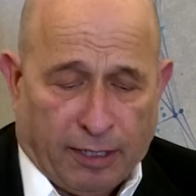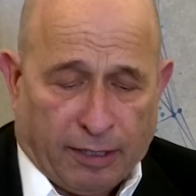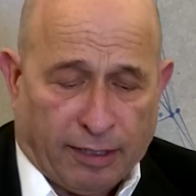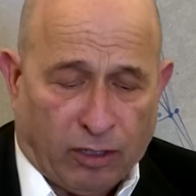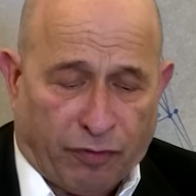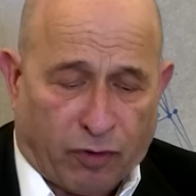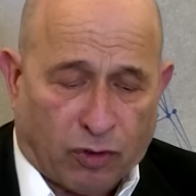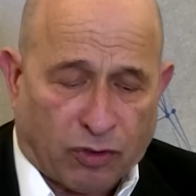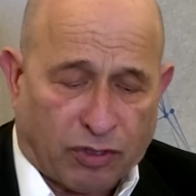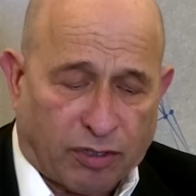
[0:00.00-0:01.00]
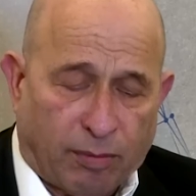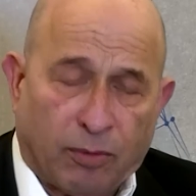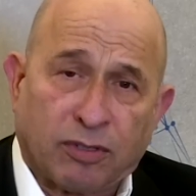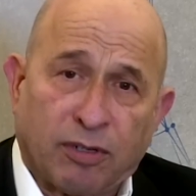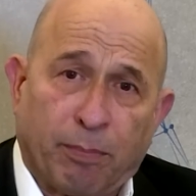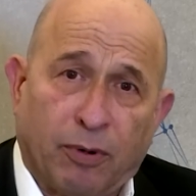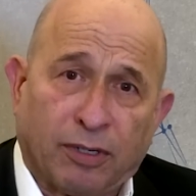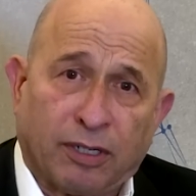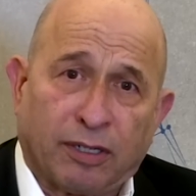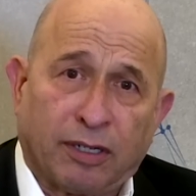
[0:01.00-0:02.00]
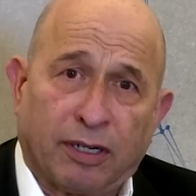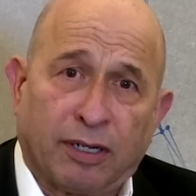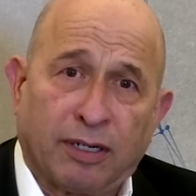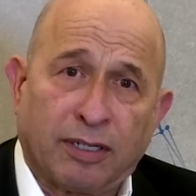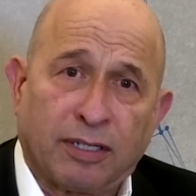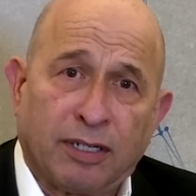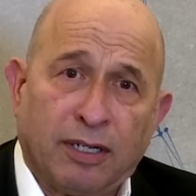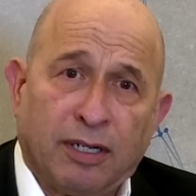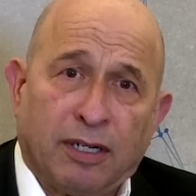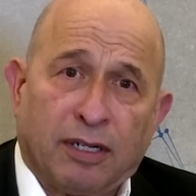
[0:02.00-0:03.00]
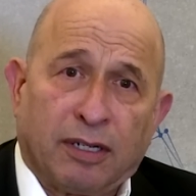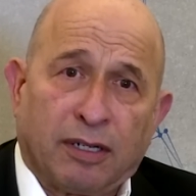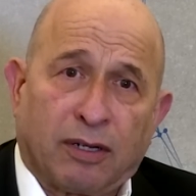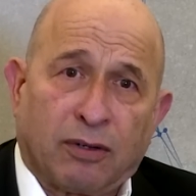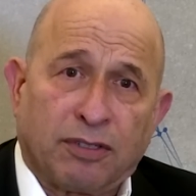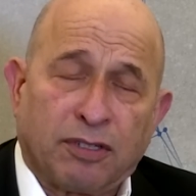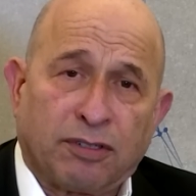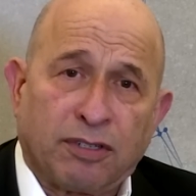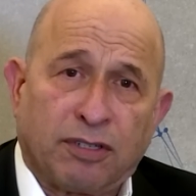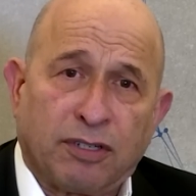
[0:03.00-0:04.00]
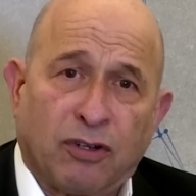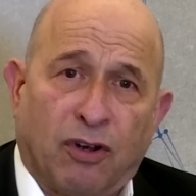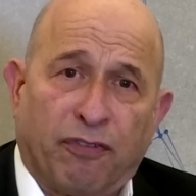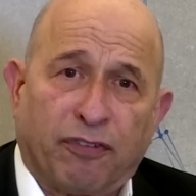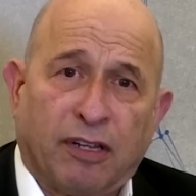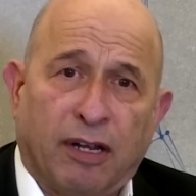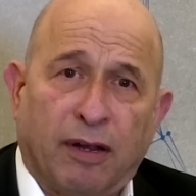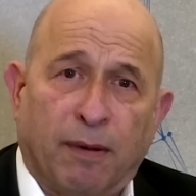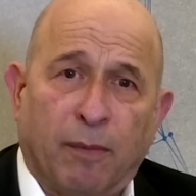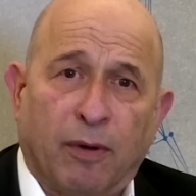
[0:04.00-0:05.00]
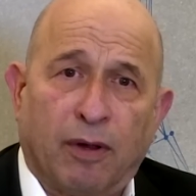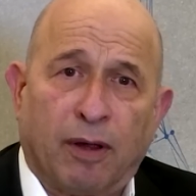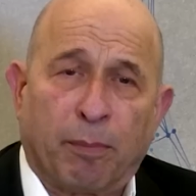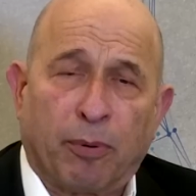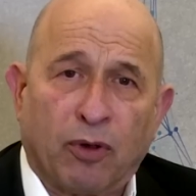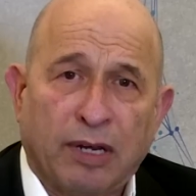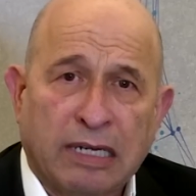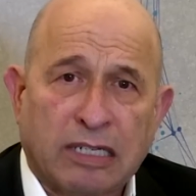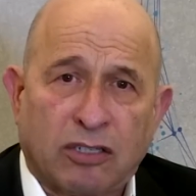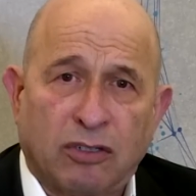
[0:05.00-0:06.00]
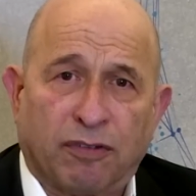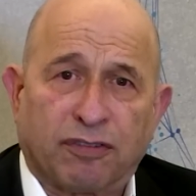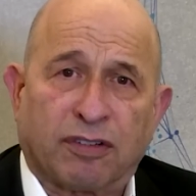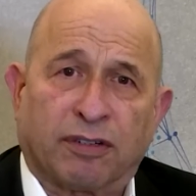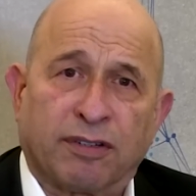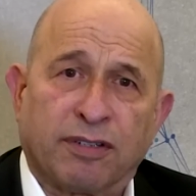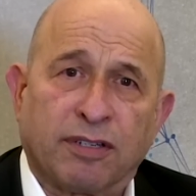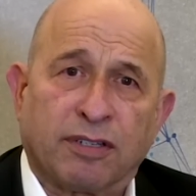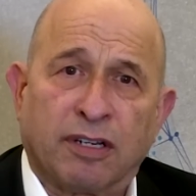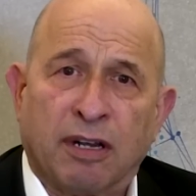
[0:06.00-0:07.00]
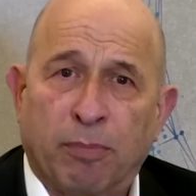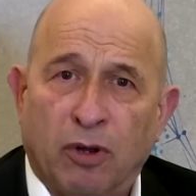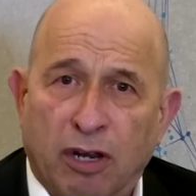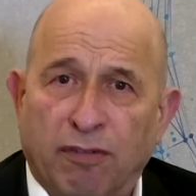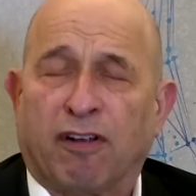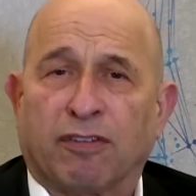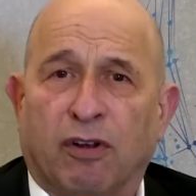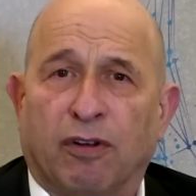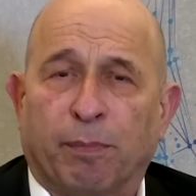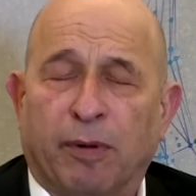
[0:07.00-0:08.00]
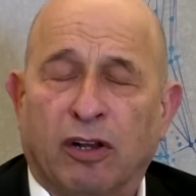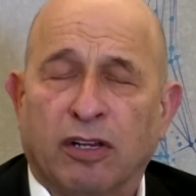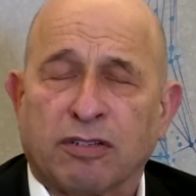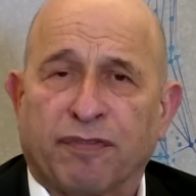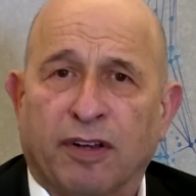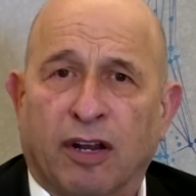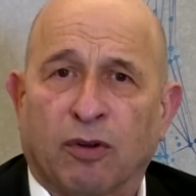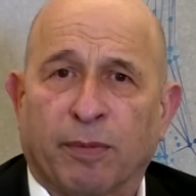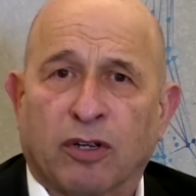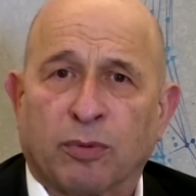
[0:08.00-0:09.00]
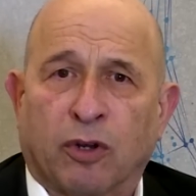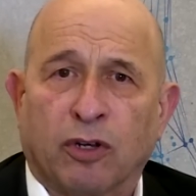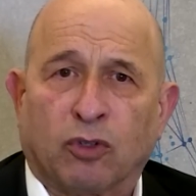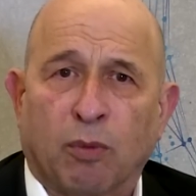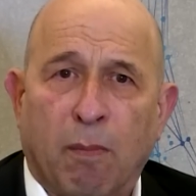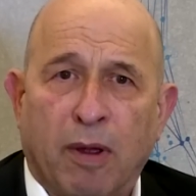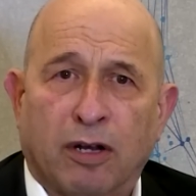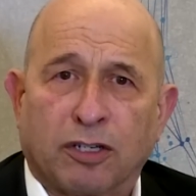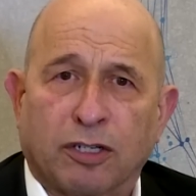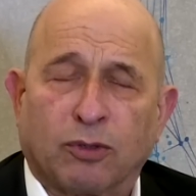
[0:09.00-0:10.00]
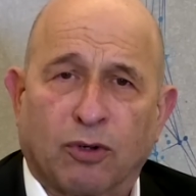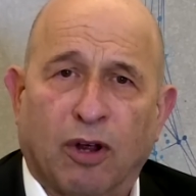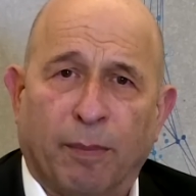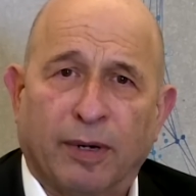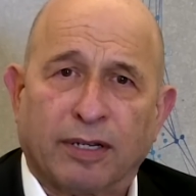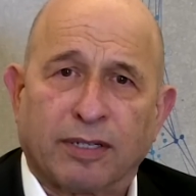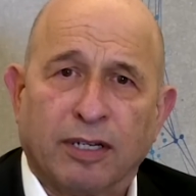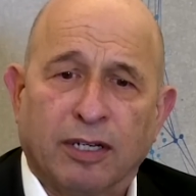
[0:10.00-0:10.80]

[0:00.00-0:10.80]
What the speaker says: Then, of course, the most important is the constituency of the employees of Stratasys and employees of Nano, because we're going to merge the two companies.